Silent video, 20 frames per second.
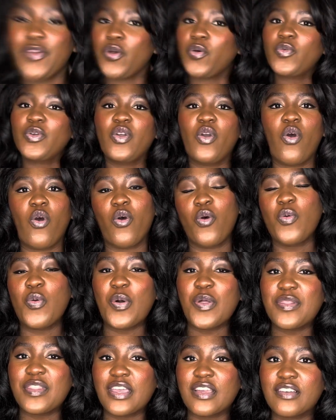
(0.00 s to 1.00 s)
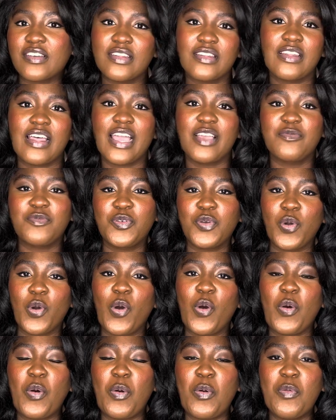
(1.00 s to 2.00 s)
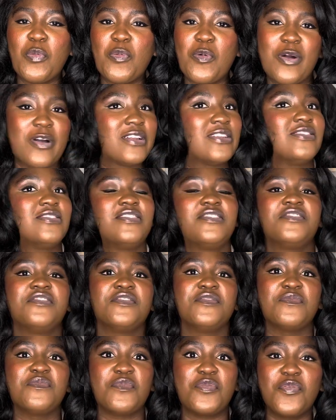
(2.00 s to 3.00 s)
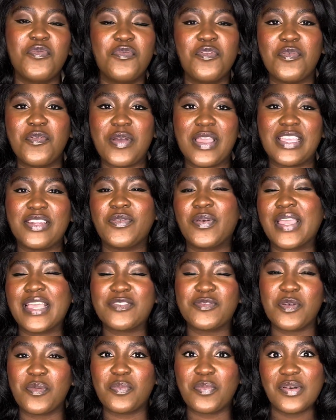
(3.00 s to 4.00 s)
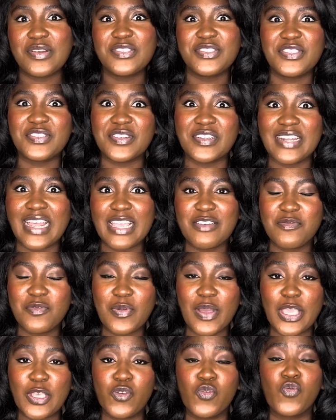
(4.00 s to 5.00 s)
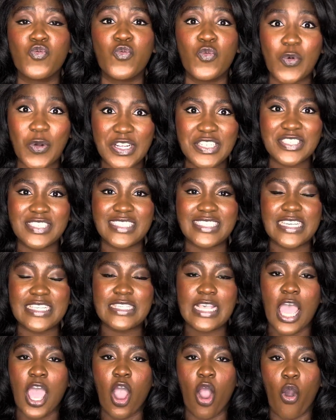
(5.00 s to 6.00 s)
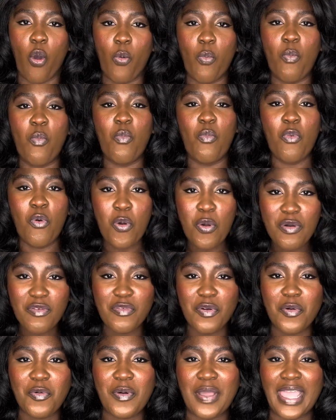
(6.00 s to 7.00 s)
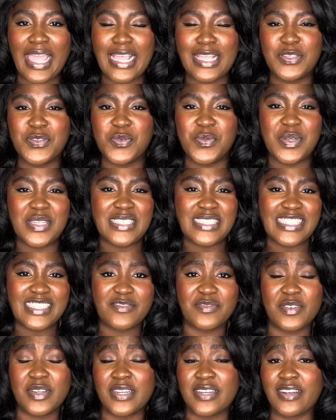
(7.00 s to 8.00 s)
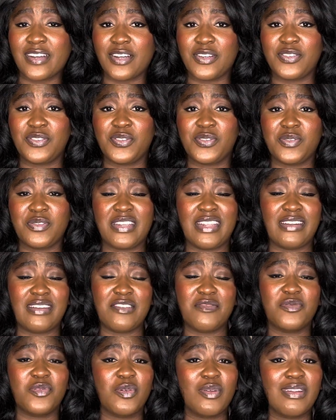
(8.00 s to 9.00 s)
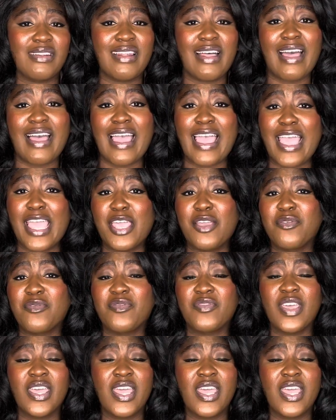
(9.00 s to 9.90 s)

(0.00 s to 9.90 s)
know we all want that good life. You all want to move away. Get to a point in your life where you wish to just move away to a different country, live your life.